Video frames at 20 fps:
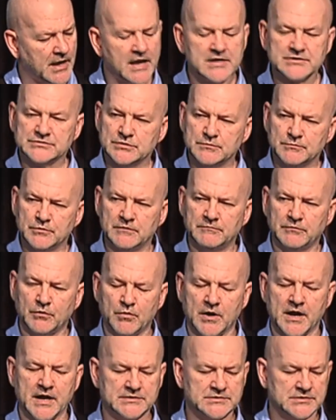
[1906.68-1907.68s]
As you move
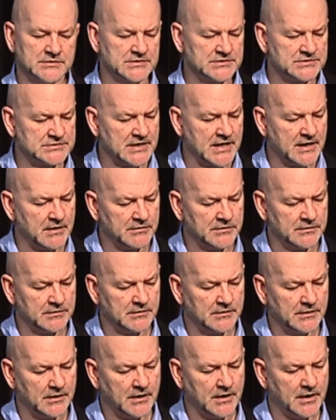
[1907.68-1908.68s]
away to the south
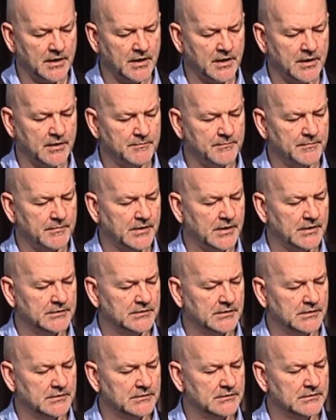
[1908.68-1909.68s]

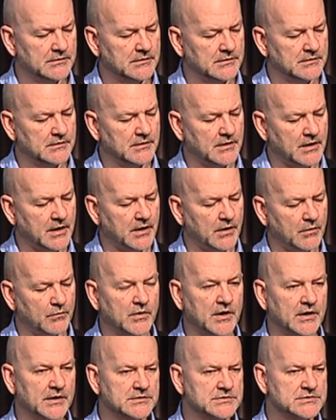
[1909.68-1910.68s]
and
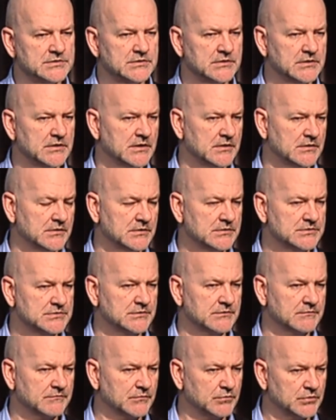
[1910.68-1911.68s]
well into the
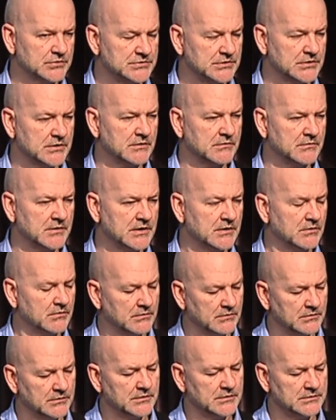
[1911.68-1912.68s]
sort of Quaternary
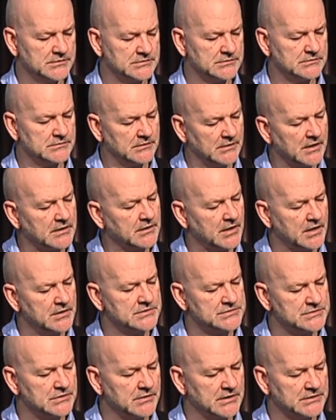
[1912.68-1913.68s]
or the
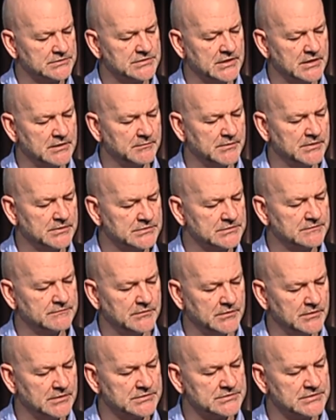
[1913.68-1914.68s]
Cainozoic sediments
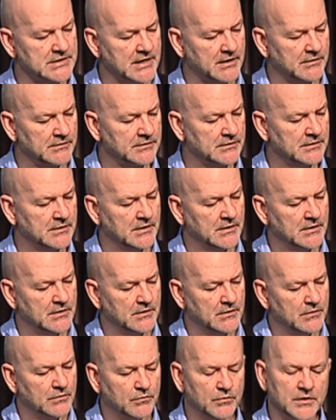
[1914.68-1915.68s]
further south,
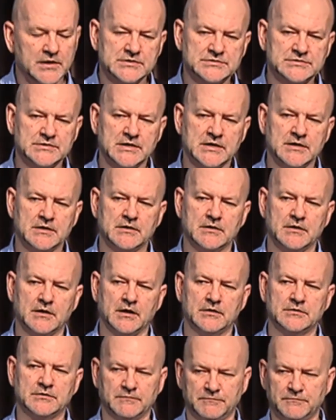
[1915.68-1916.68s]
we see
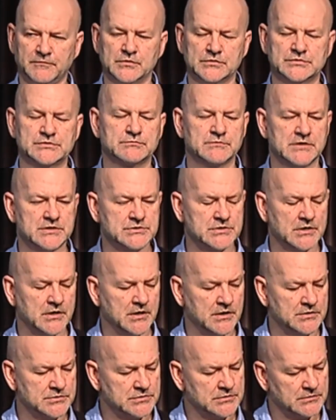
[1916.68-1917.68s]
a diffuse
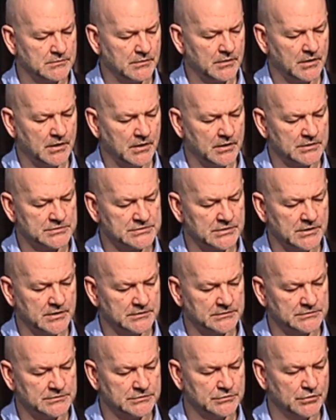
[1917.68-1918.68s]
recharge
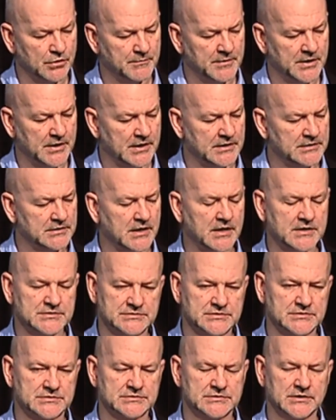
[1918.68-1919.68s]
starting to dominate
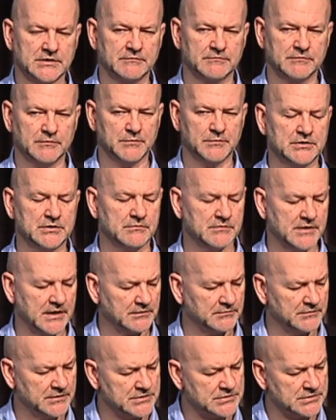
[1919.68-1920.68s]
as distinct a
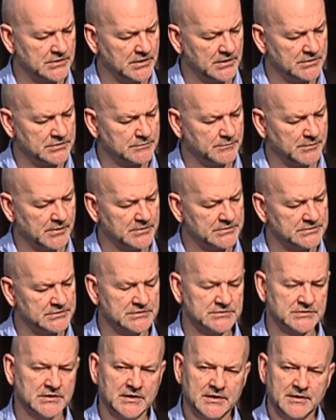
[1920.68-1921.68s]
direct recharge
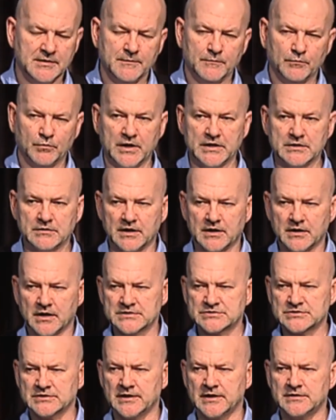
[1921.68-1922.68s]
process. Where you get
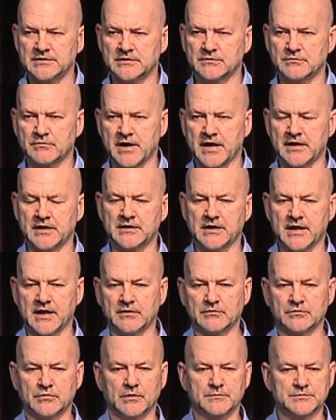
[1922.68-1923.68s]
isolated granite
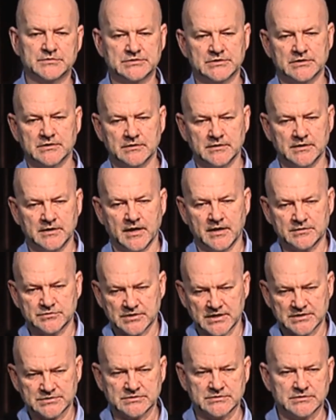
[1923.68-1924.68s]
outcrops, certainly
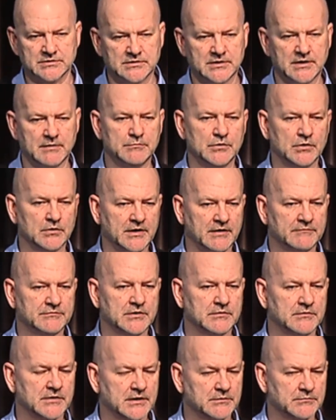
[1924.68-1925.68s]
adjacent to them, you'll have
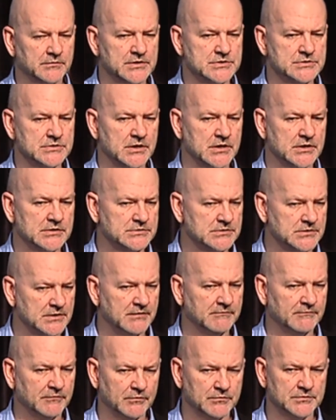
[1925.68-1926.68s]
direct recharge
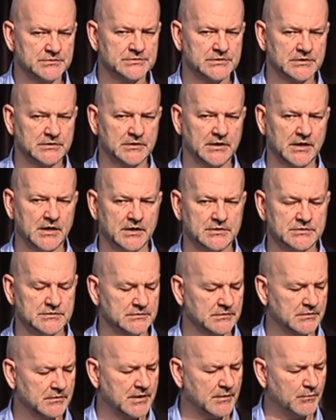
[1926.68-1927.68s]
influencing the age
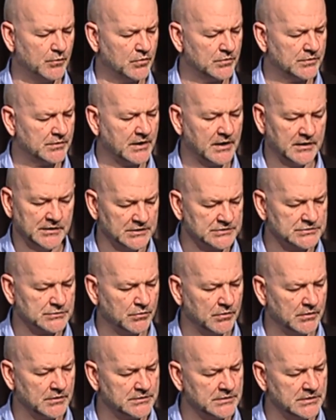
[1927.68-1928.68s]
of the groundwater and its
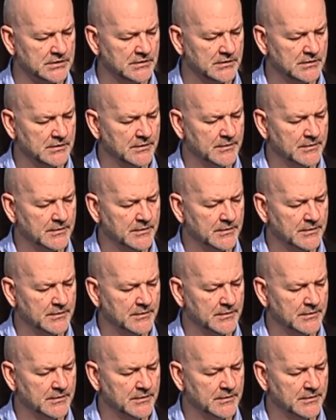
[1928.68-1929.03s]
quality.